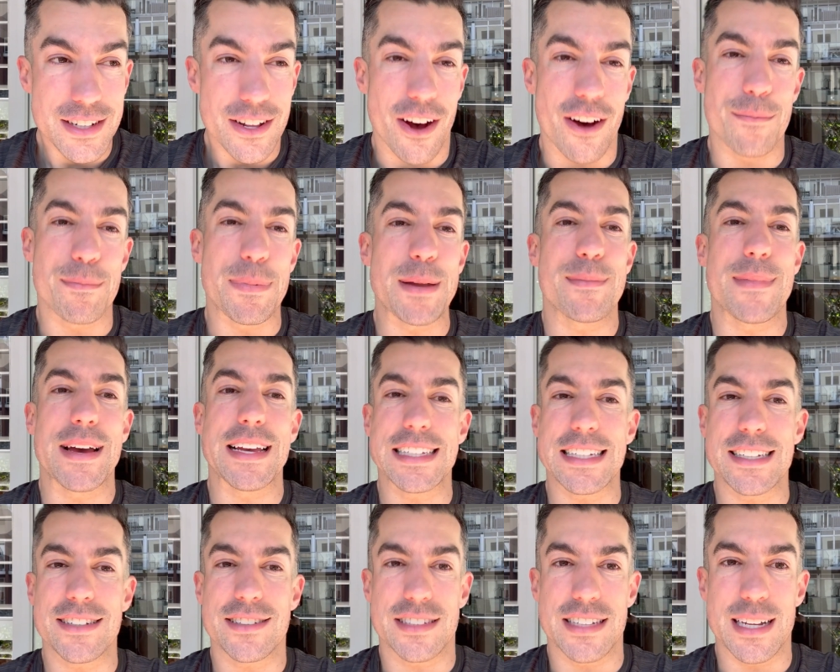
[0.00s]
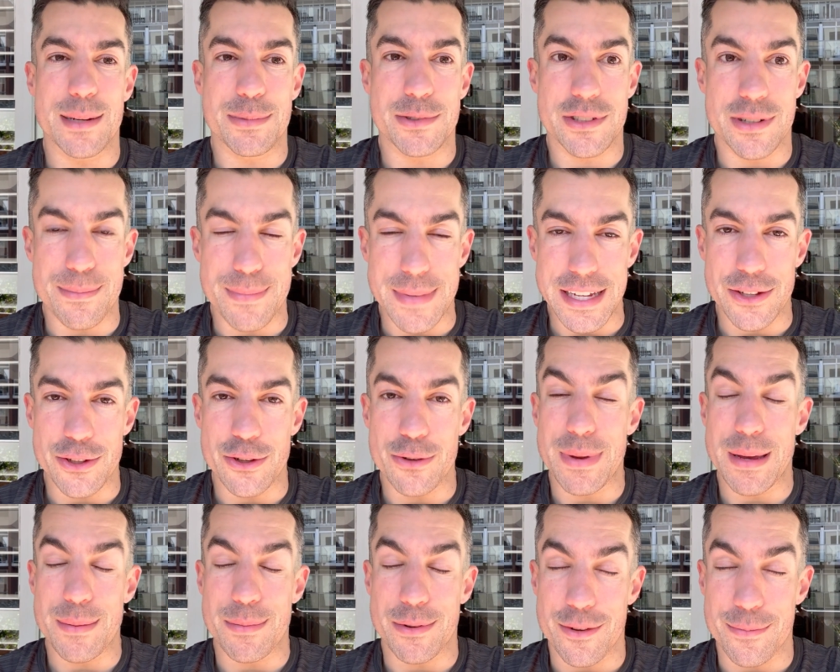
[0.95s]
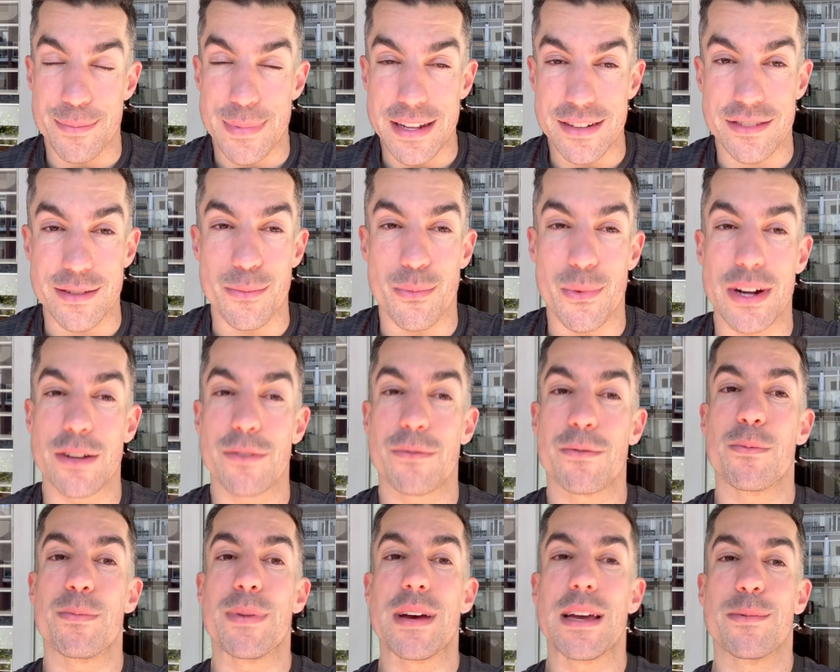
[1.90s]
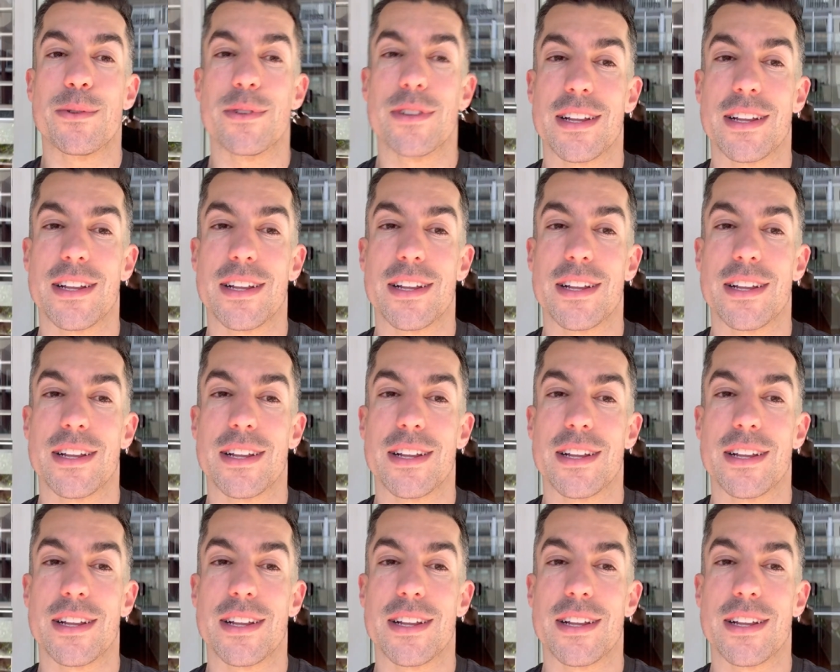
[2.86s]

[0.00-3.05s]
i've been making steps to meet new people i've met some wonderful people